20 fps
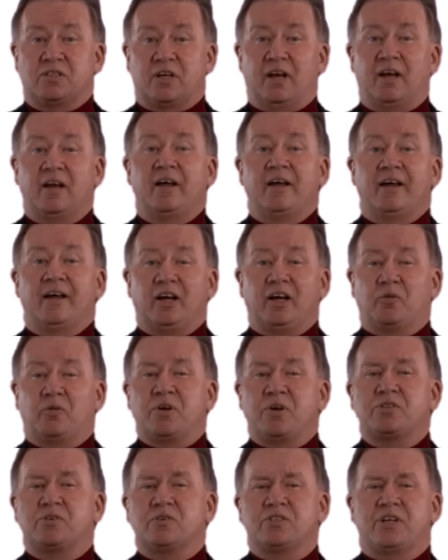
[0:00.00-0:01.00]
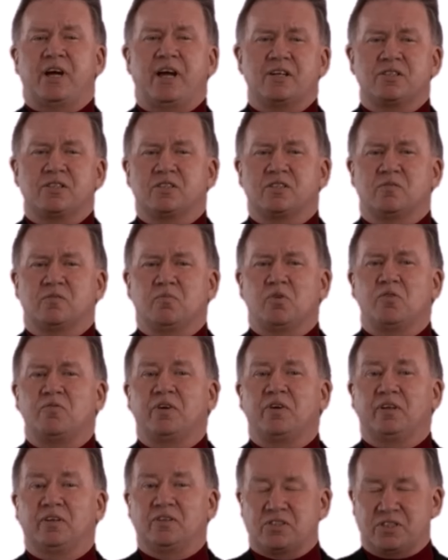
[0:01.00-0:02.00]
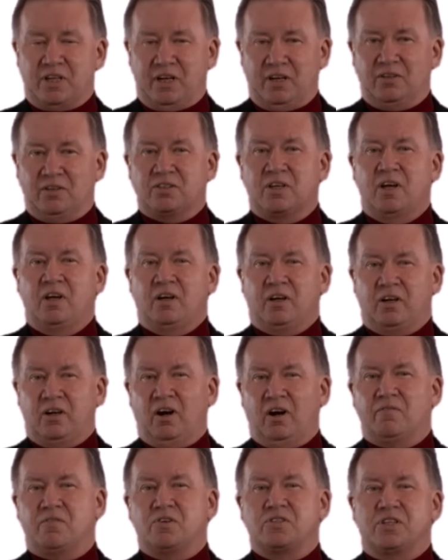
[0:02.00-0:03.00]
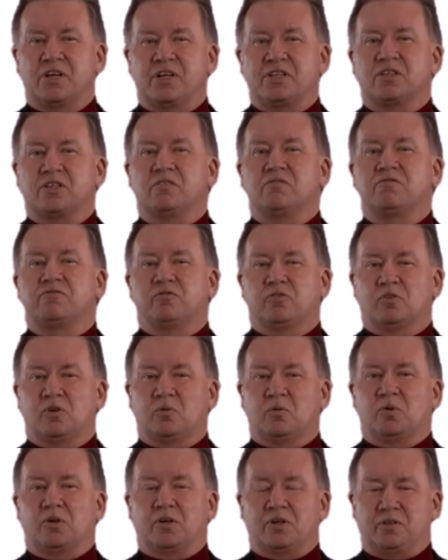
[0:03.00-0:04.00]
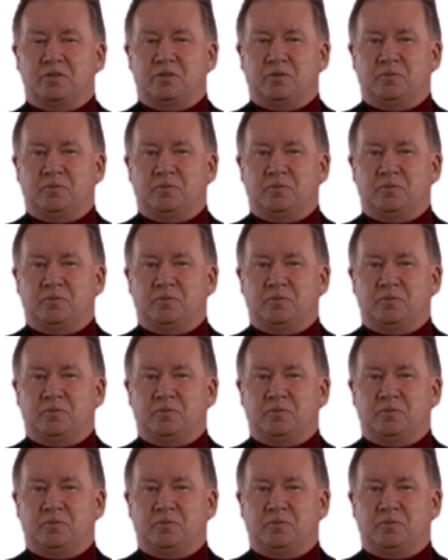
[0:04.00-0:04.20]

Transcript: and increase your chances of moving the sales conversation forward.